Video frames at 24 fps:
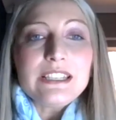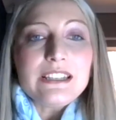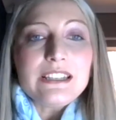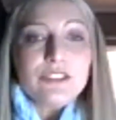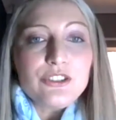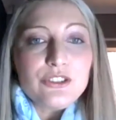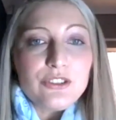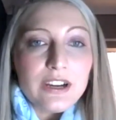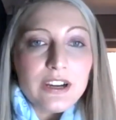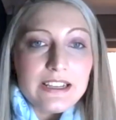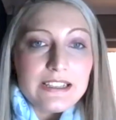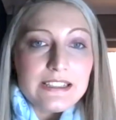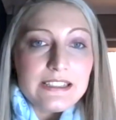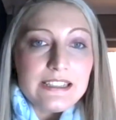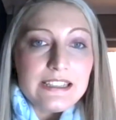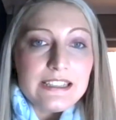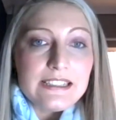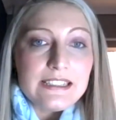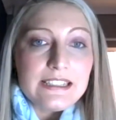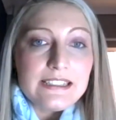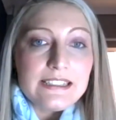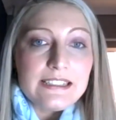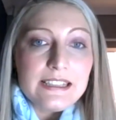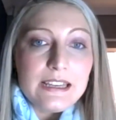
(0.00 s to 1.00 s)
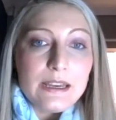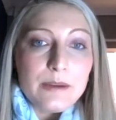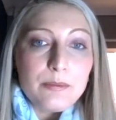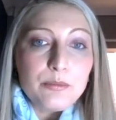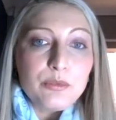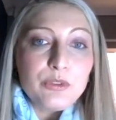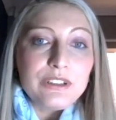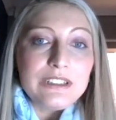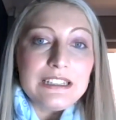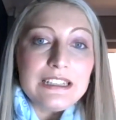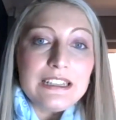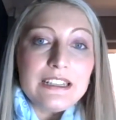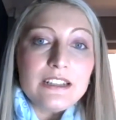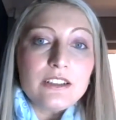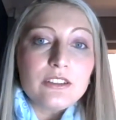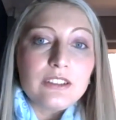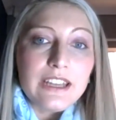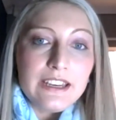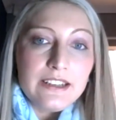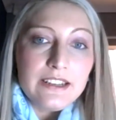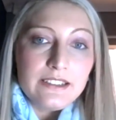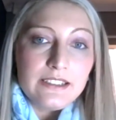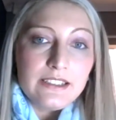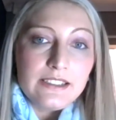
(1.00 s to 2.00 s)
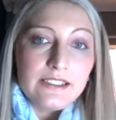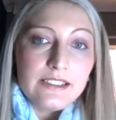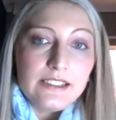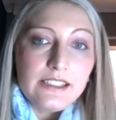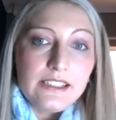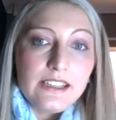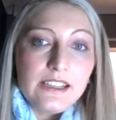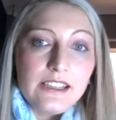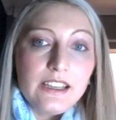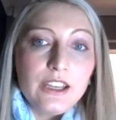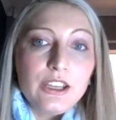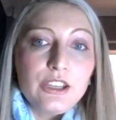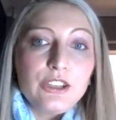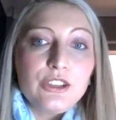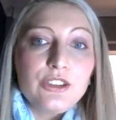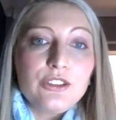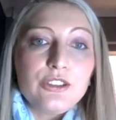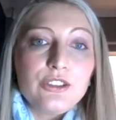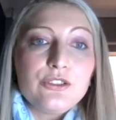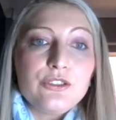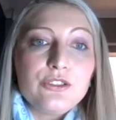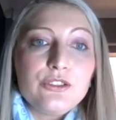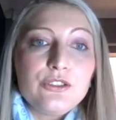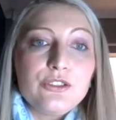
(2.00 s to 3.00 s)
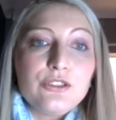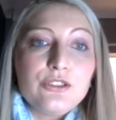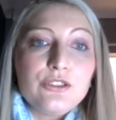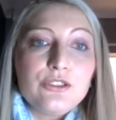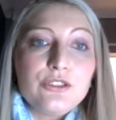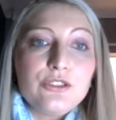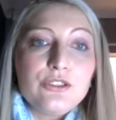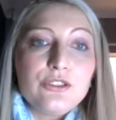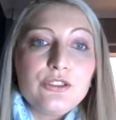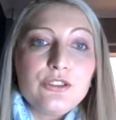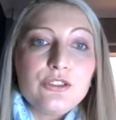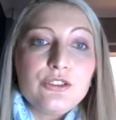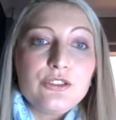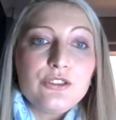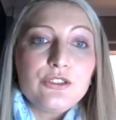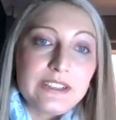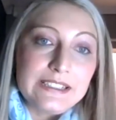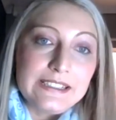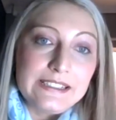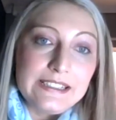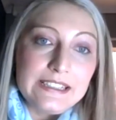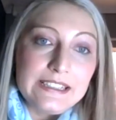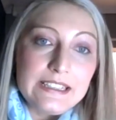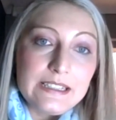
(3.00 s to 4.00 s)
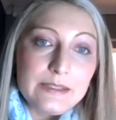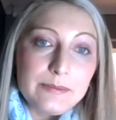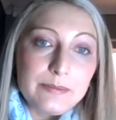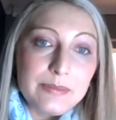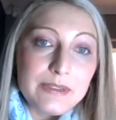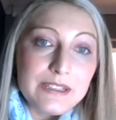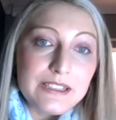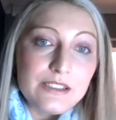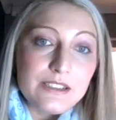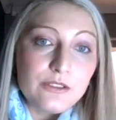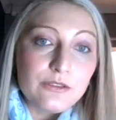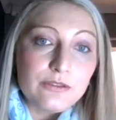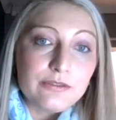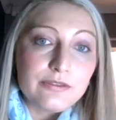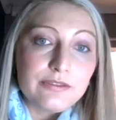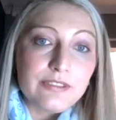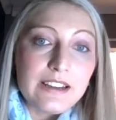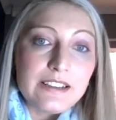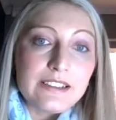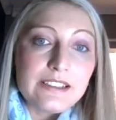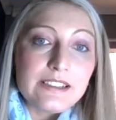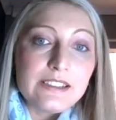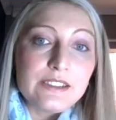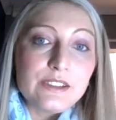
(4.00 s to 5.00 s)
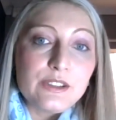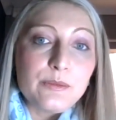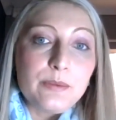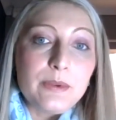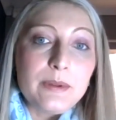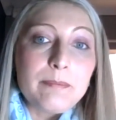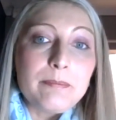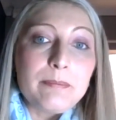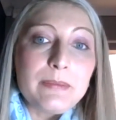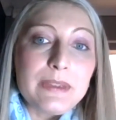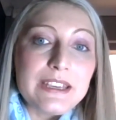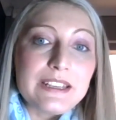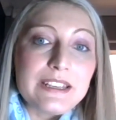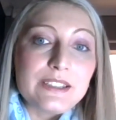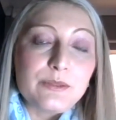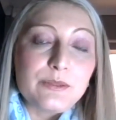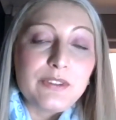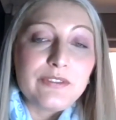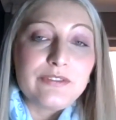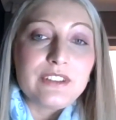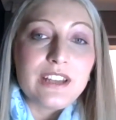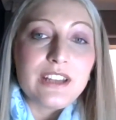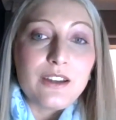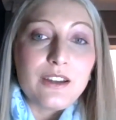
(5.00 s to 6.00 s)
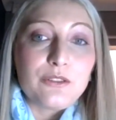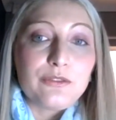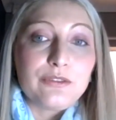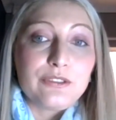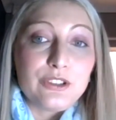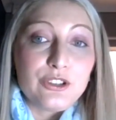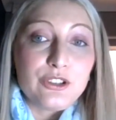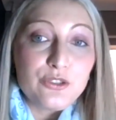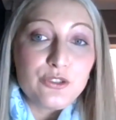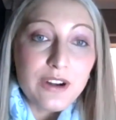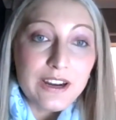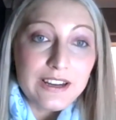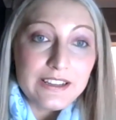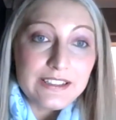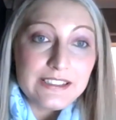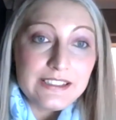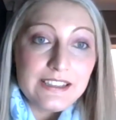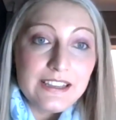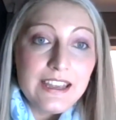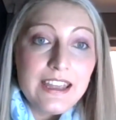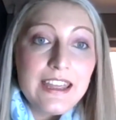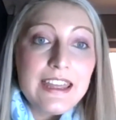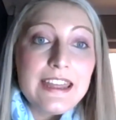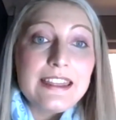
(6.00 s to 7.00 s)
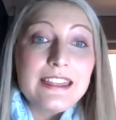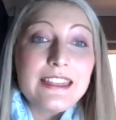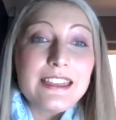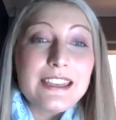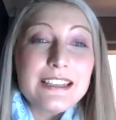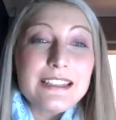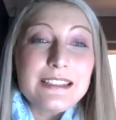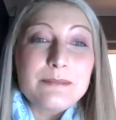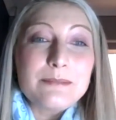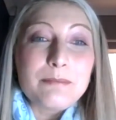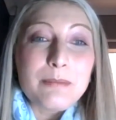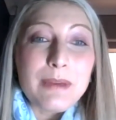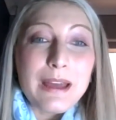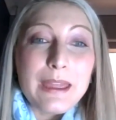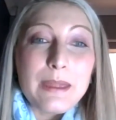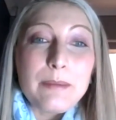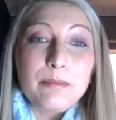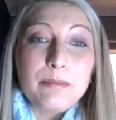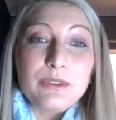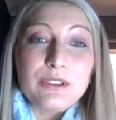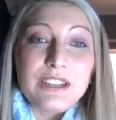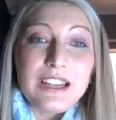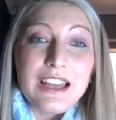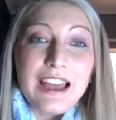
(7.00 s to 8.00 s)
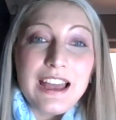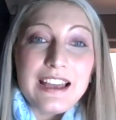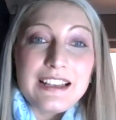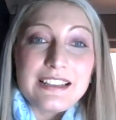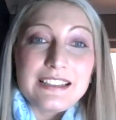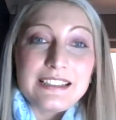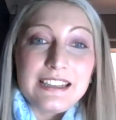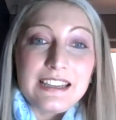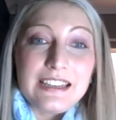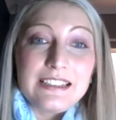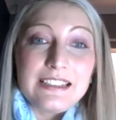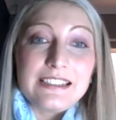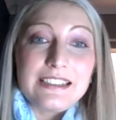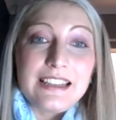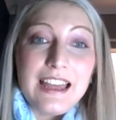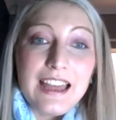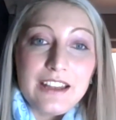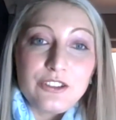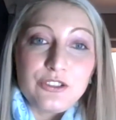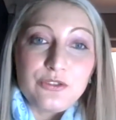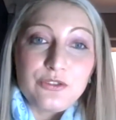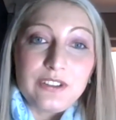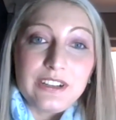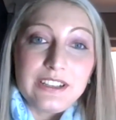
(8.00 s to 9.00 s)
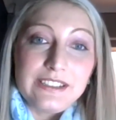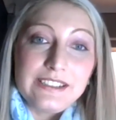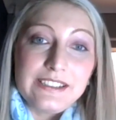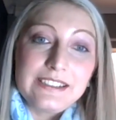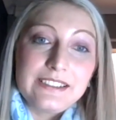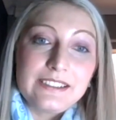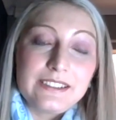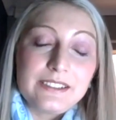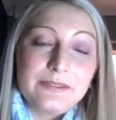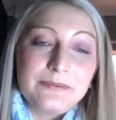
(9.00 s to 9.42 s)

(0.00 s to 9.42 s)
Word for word: a trust is a separate legal entity, you do not want the trustee's personal funds to be mixed with that of a trust. This might put the assets at risk.